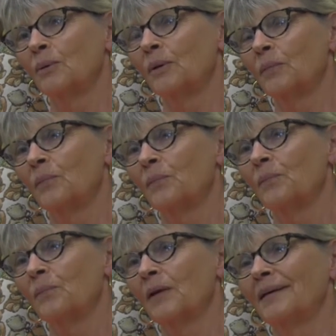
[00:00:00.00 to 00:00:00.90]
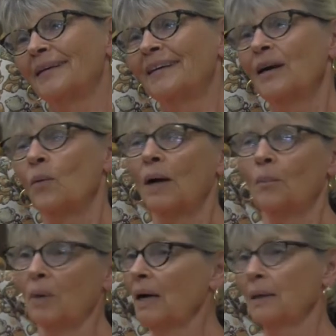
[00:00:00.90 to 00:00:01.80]
Fun that you wanted to well,
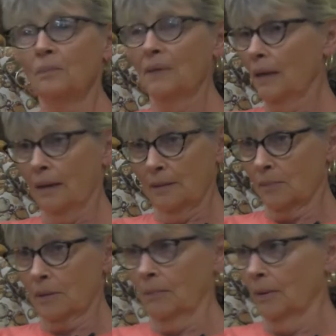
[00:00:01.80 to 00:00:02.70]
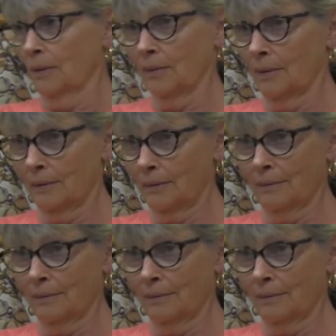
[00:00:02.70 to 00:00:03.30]
Buncom Day is probably what